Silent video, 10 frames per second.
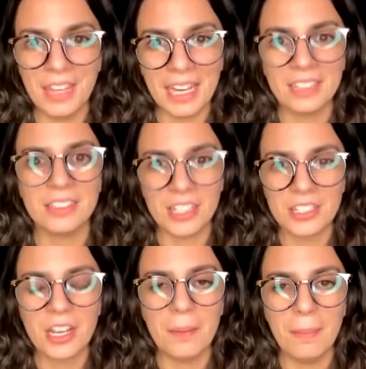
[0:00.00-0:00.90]
that
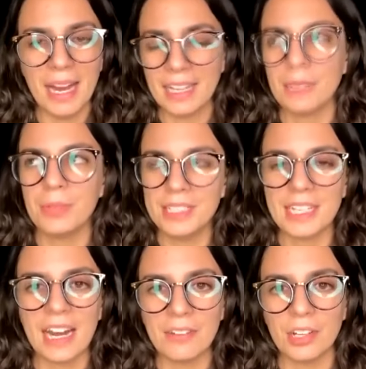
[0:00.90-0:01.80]
does come back, and we
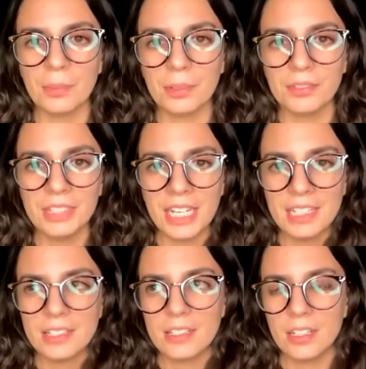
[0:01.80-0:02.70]
did have a couple of
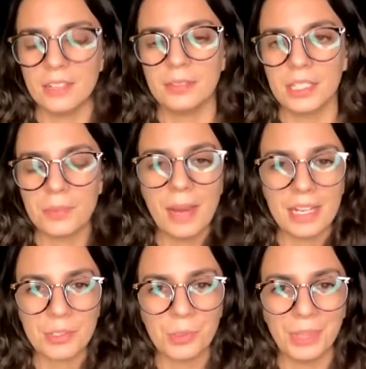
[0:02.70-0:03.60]
days this
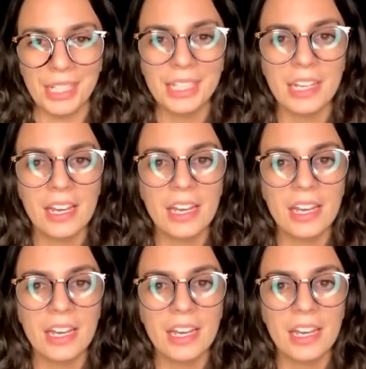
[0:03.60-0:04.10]
past week,